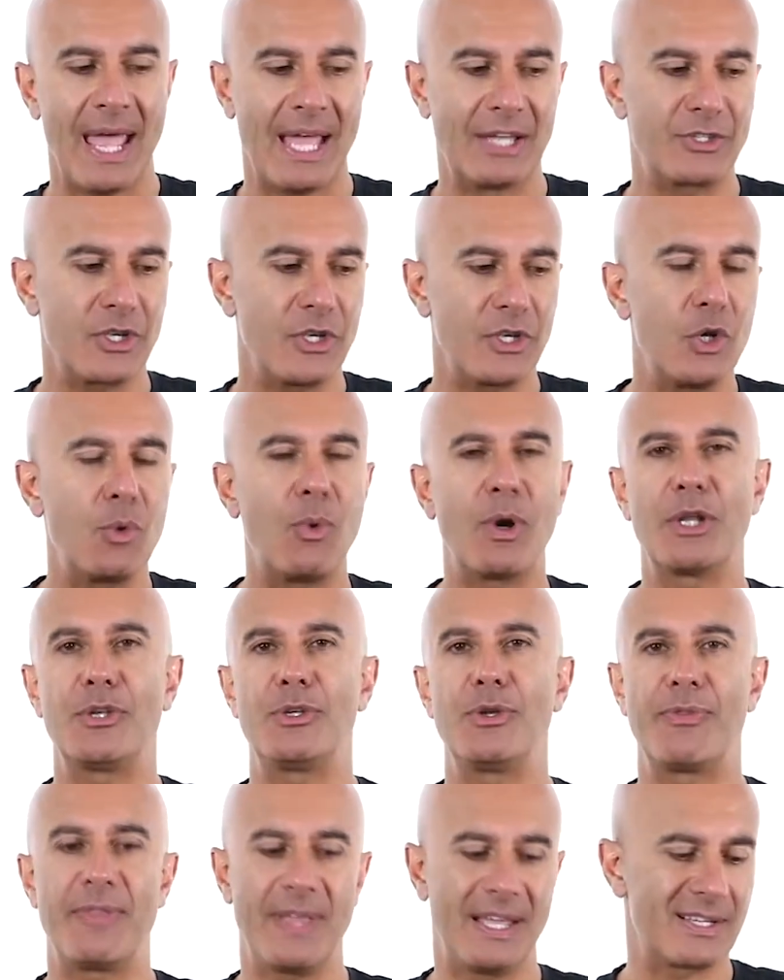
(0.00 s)
And so you want to
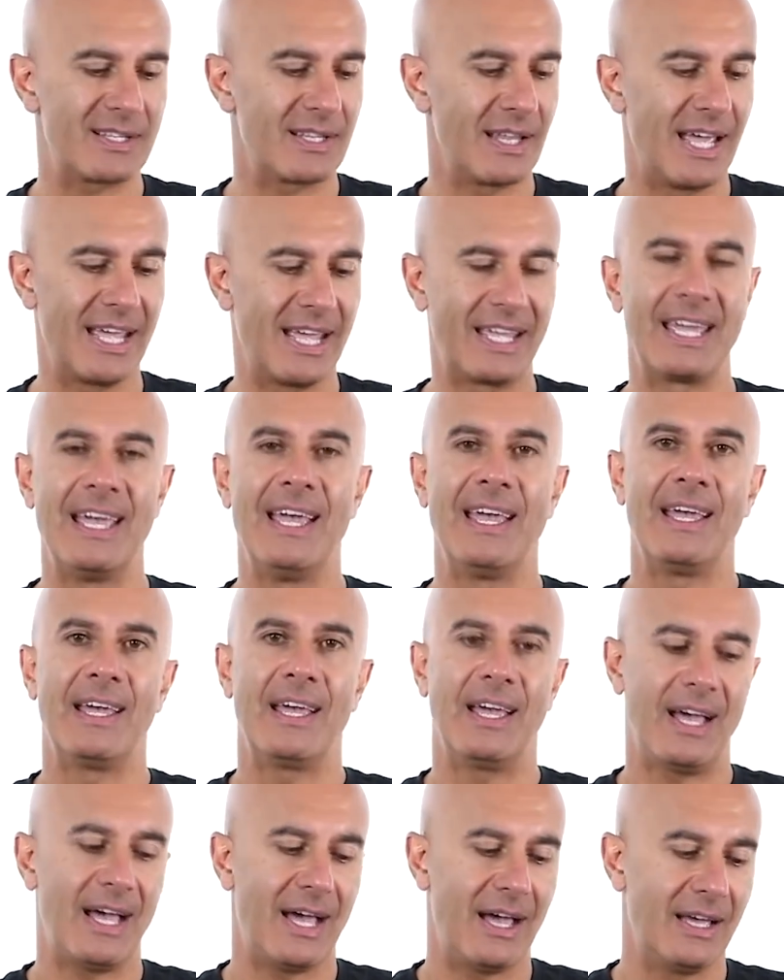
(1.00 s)
do things like
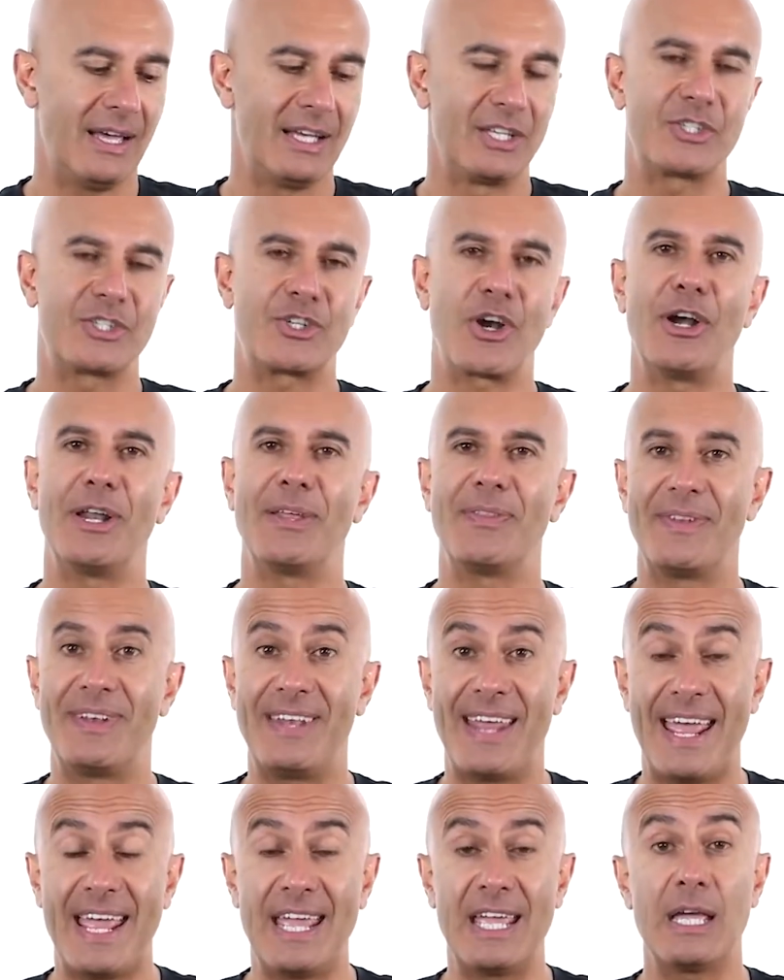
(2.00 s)
uh, starting the
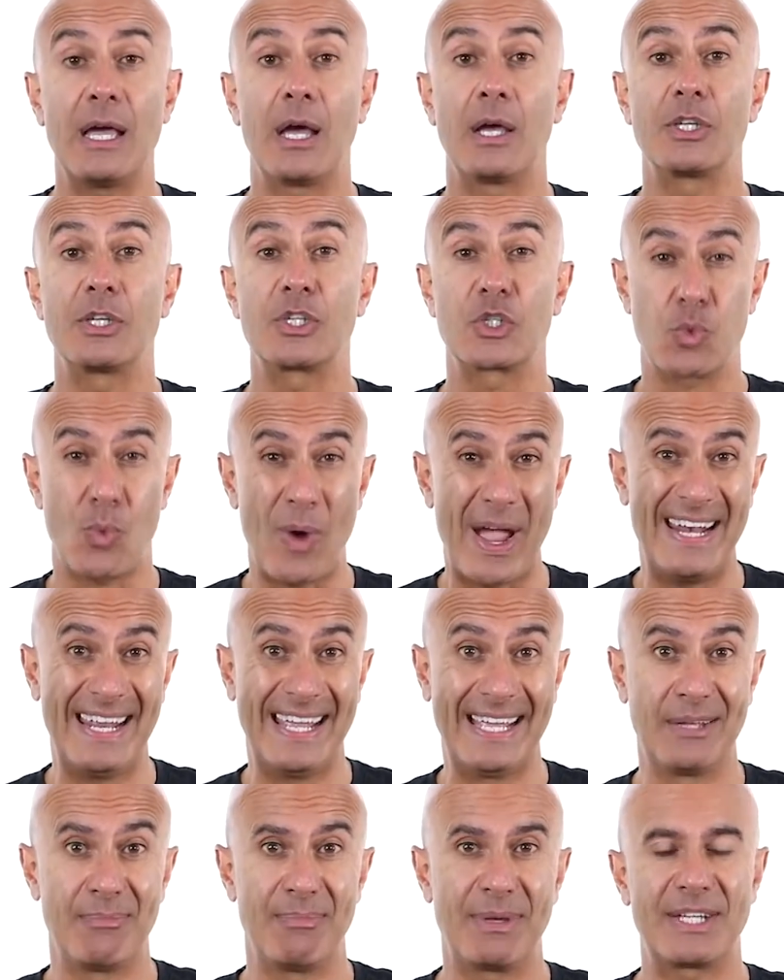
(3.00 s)
day
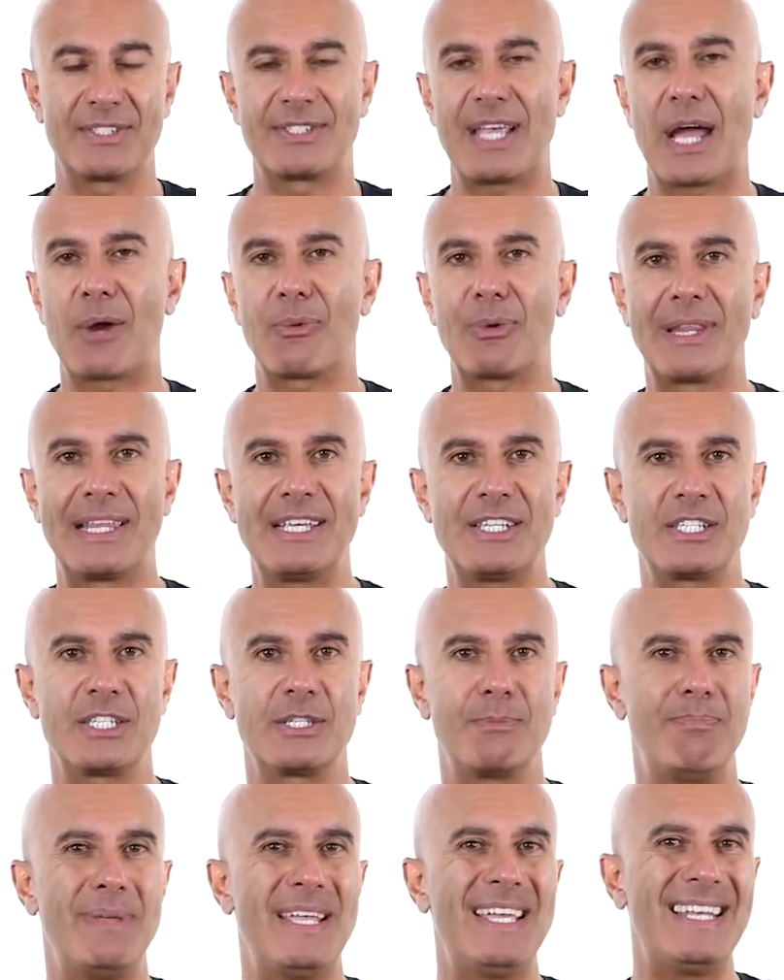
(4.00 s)
sweating because that
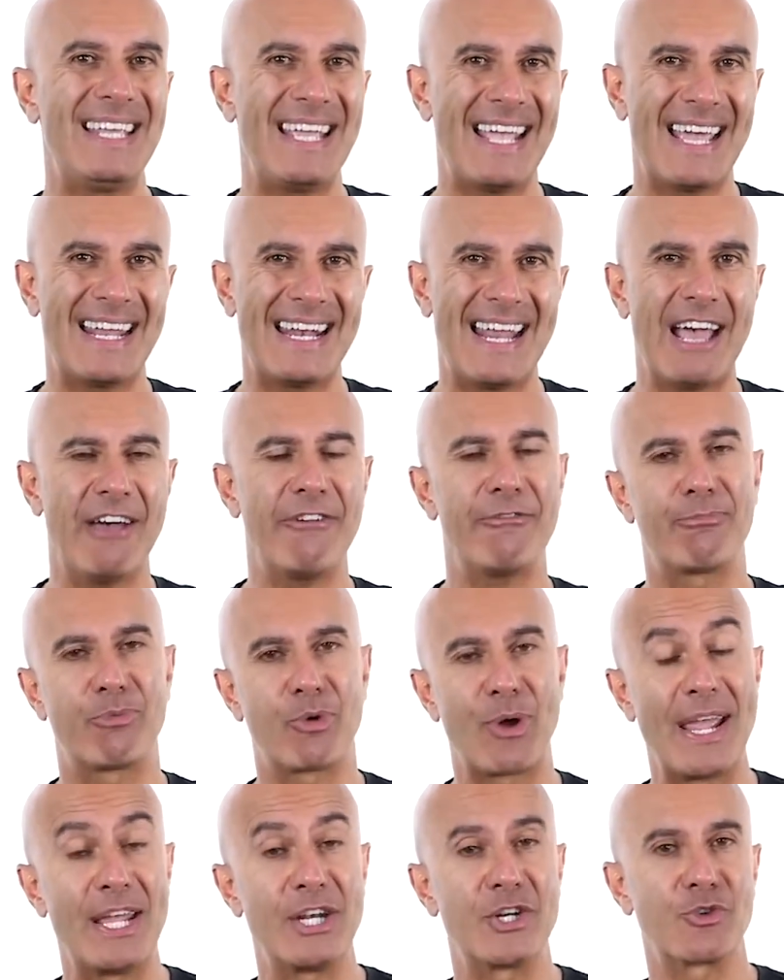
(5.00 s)
releases BDNF,
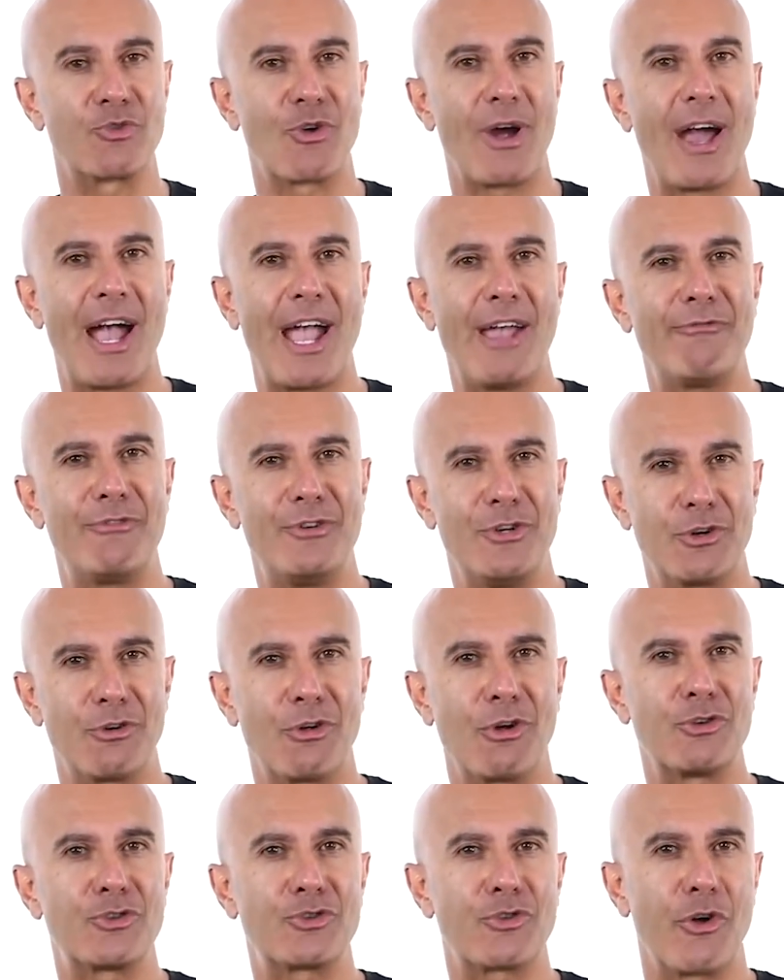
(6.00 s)
brain derived
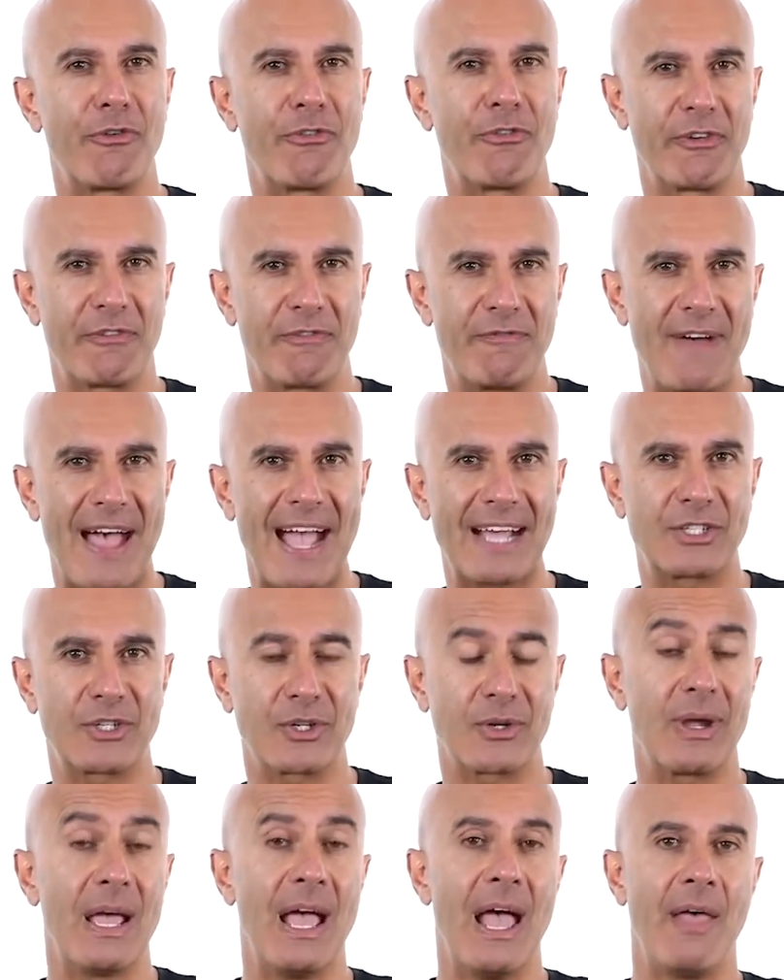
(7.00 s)
neurotrophic
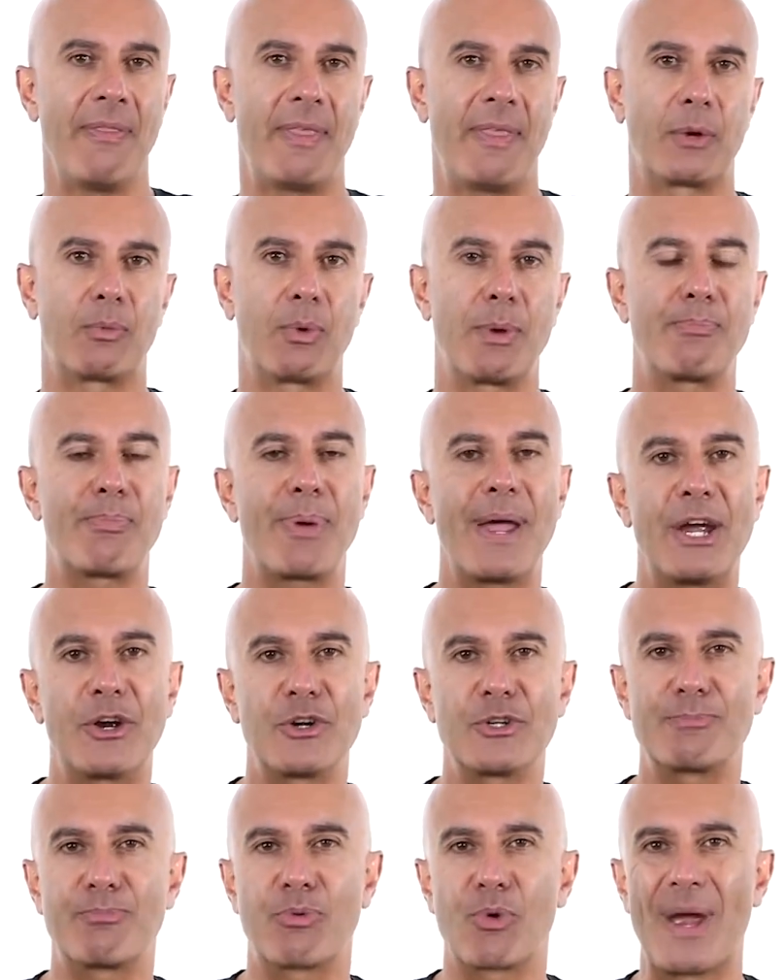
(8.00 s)
factor that
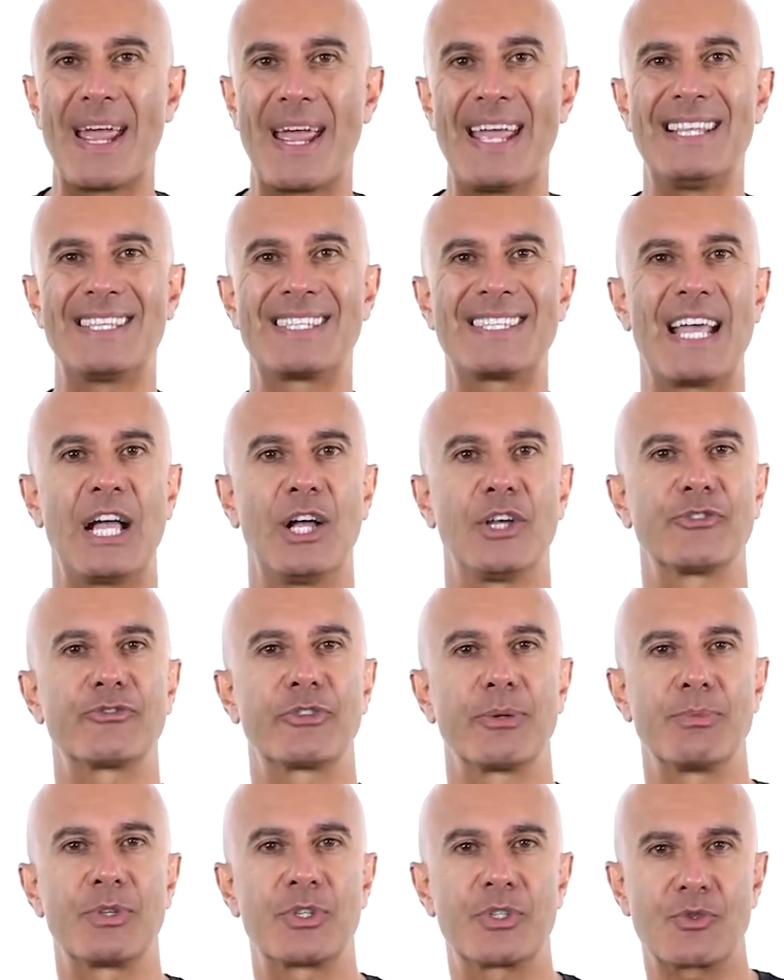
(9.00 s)
repairs brain cells
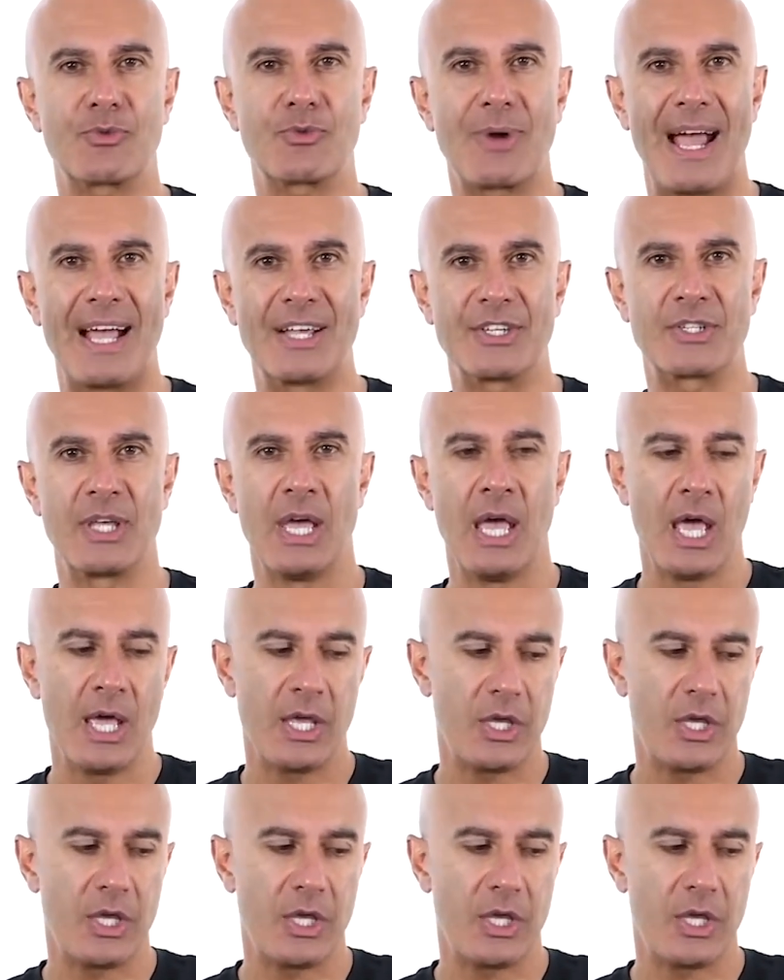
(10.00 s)
from stress.